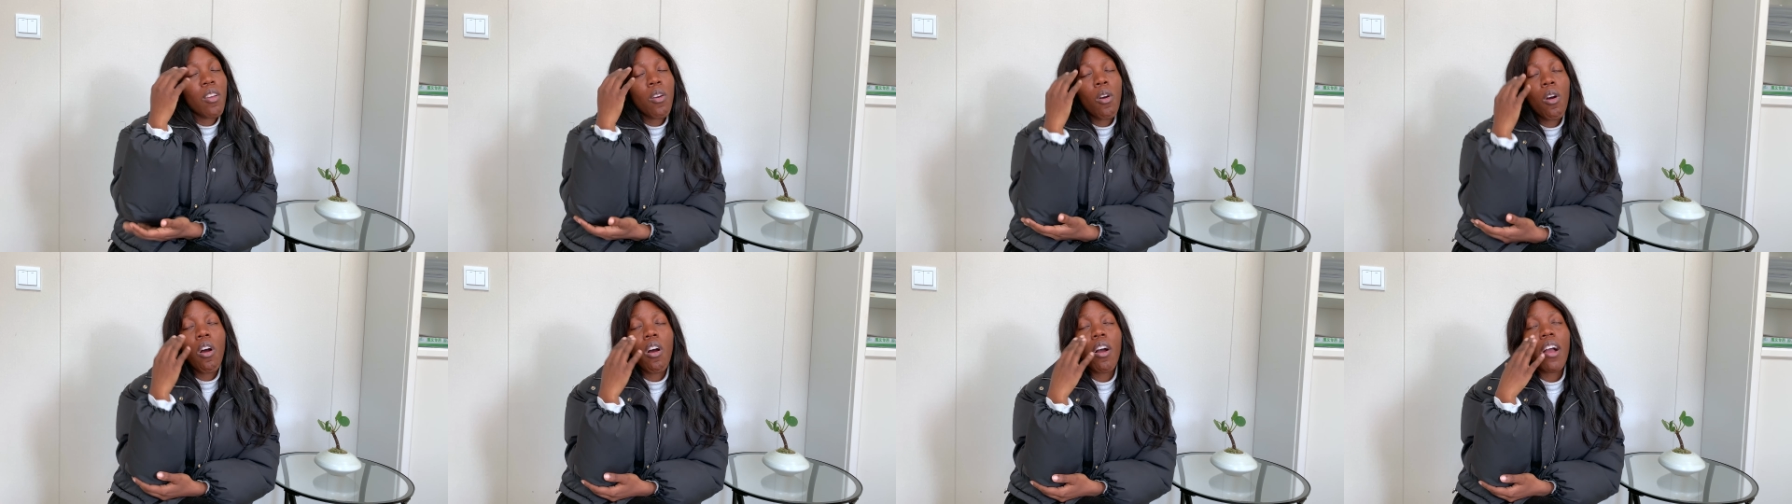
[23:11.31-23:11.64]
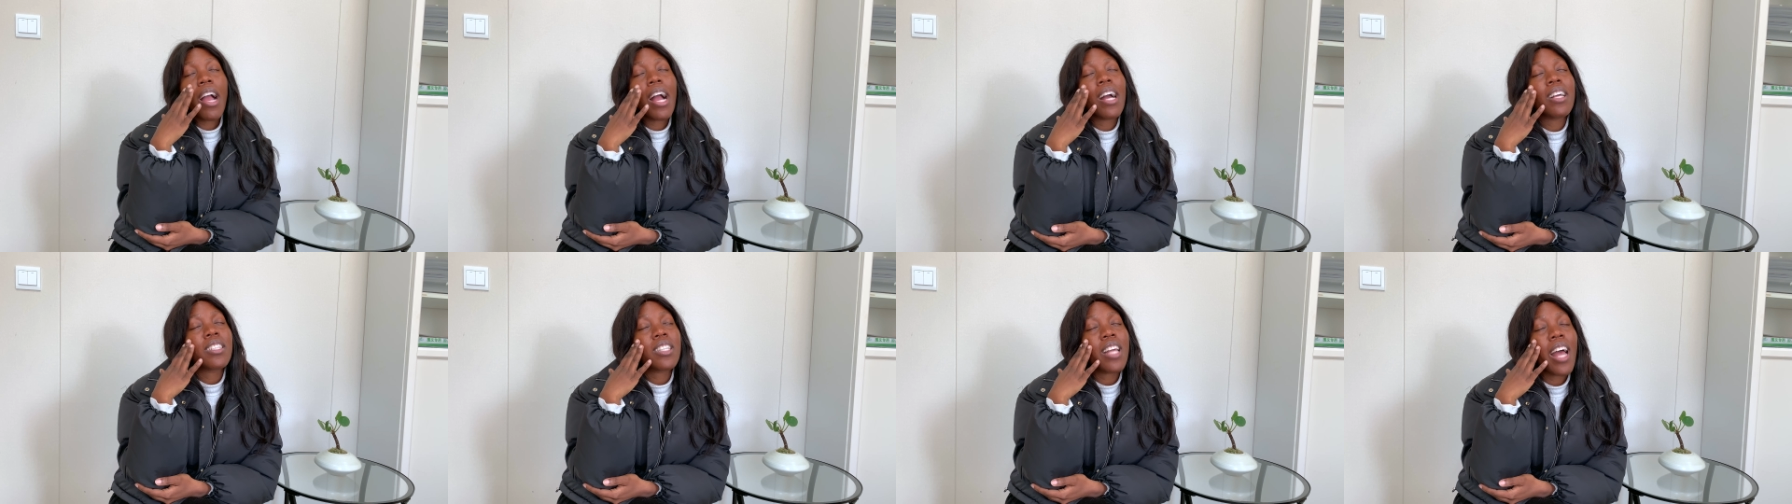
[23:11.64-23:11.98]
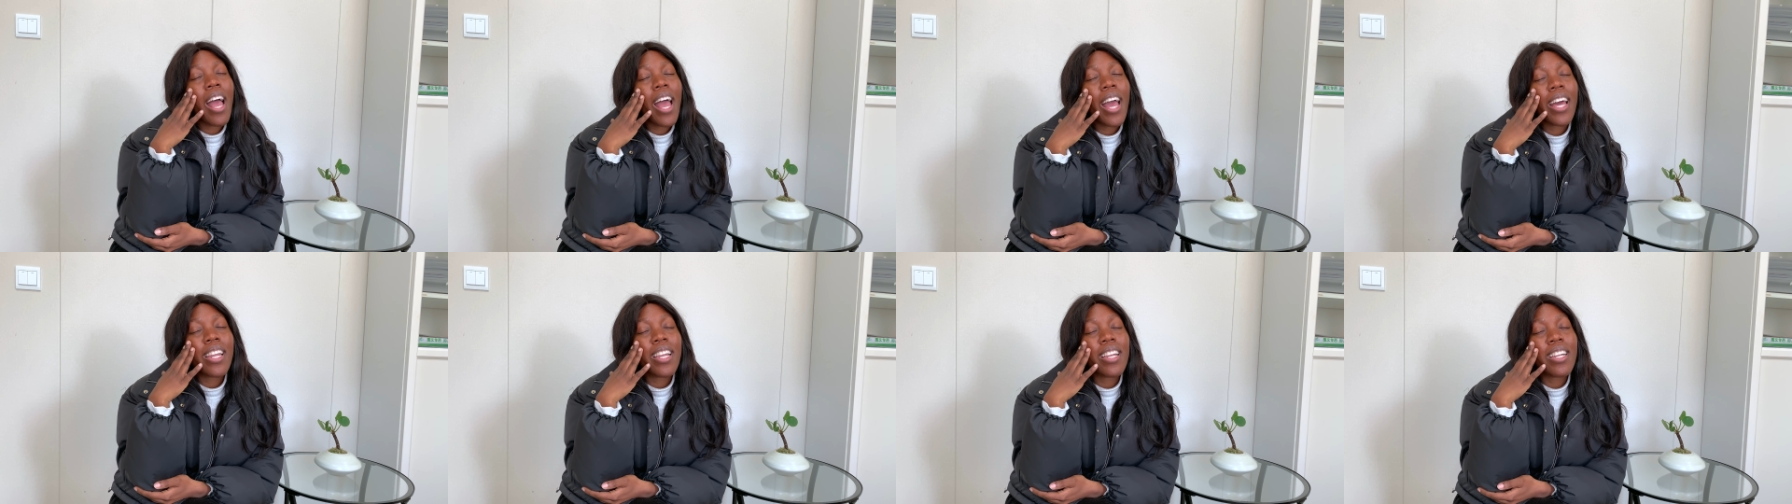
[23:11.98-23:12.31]
oh guys, I
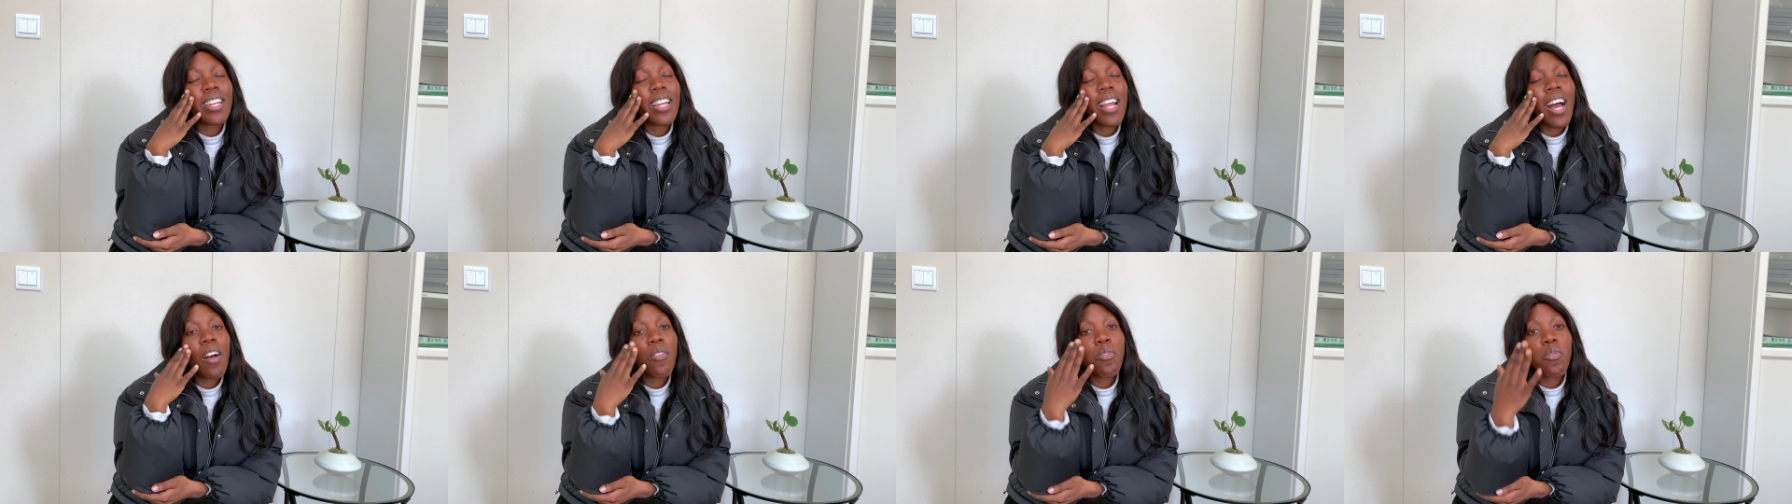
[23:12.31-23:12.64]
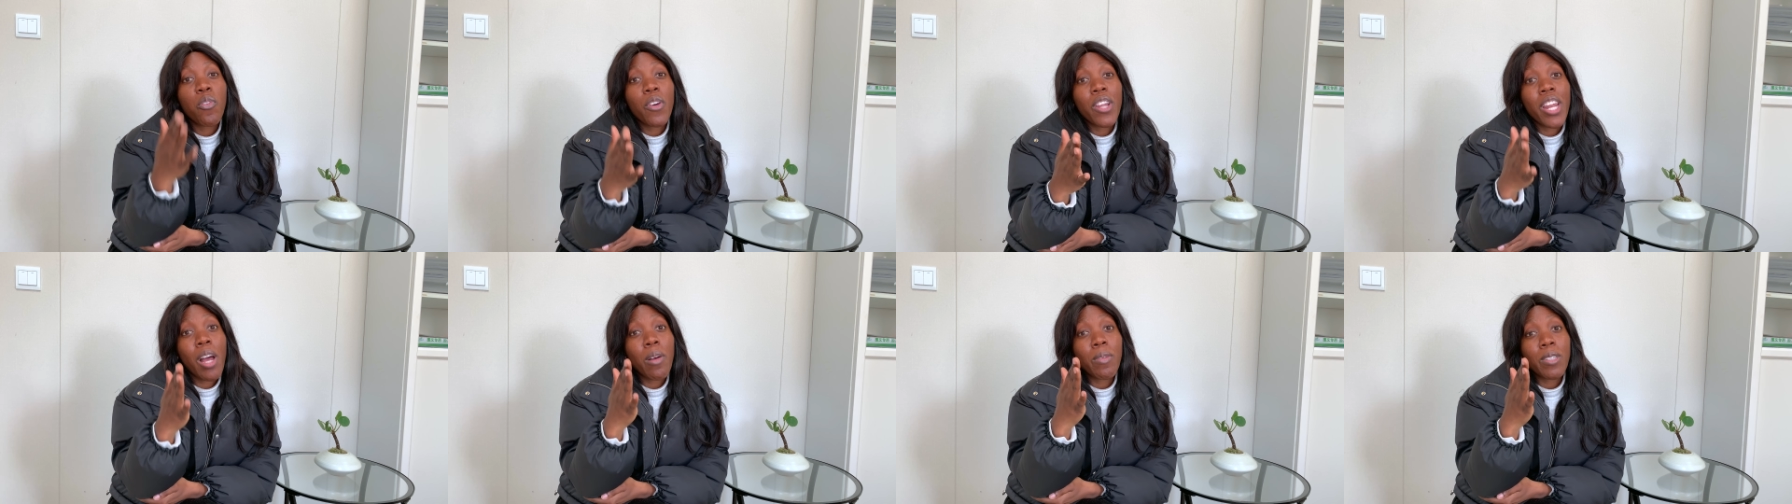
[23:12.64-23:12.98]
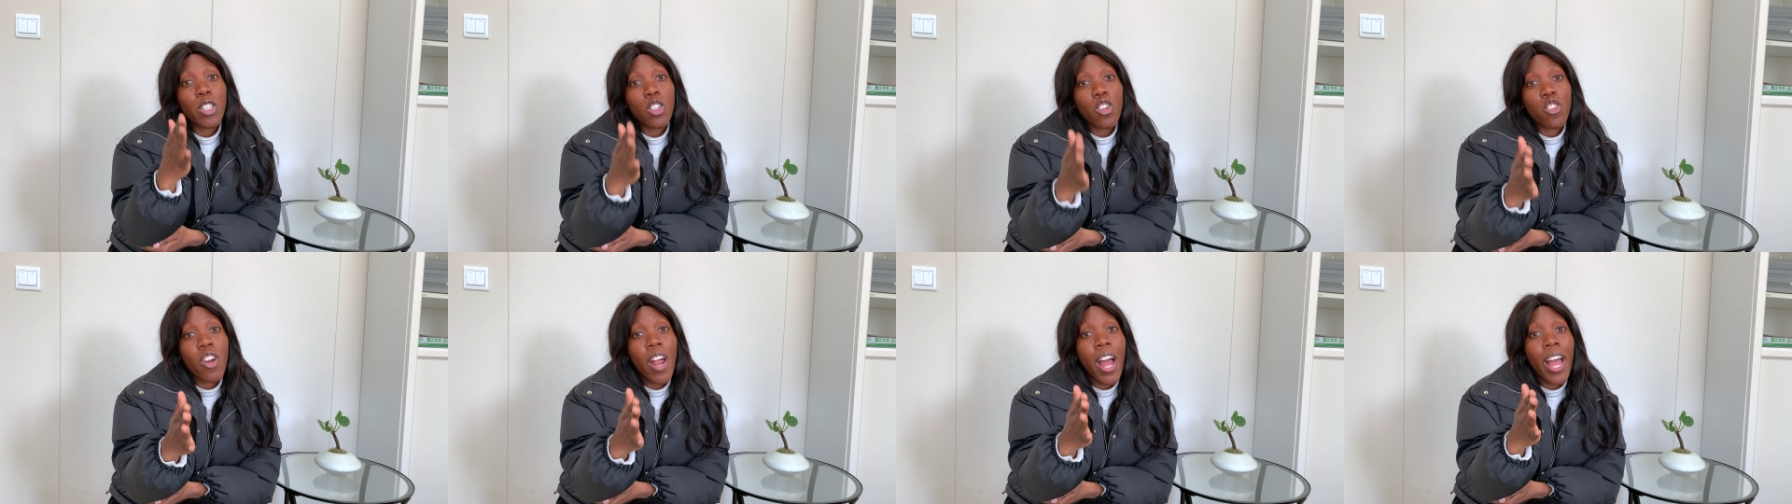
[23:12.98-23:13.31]
had enough when I
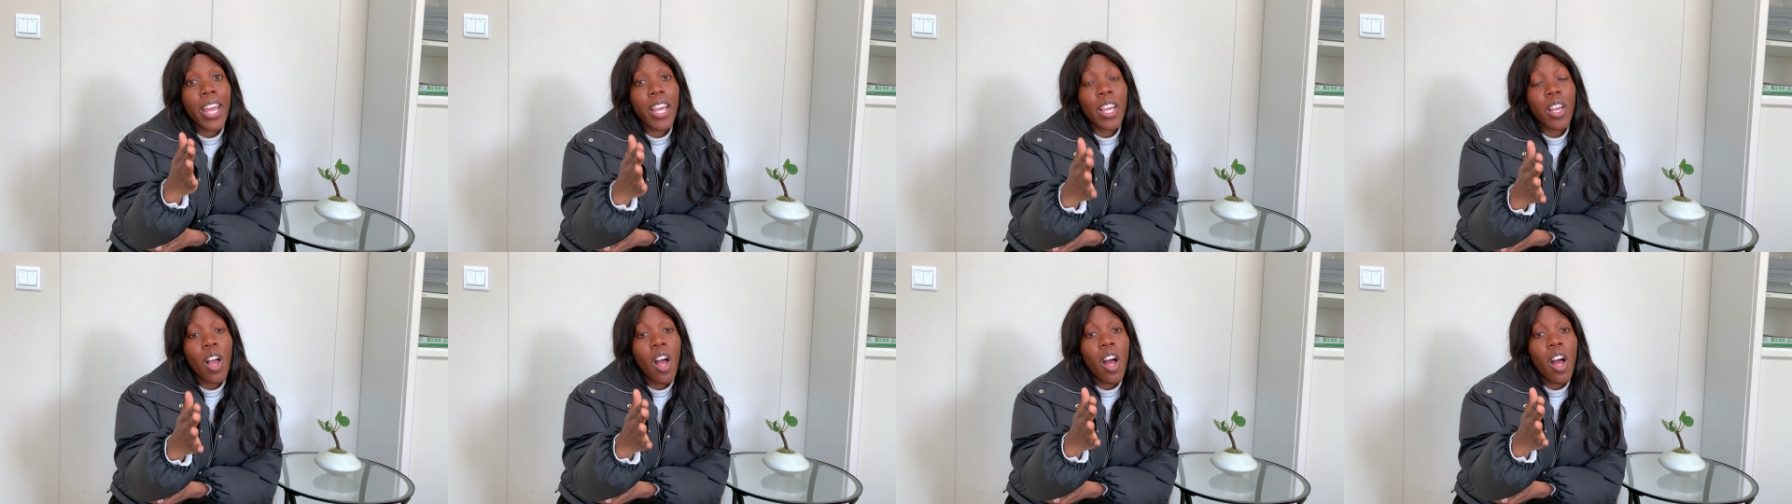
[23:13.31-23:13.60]
was crying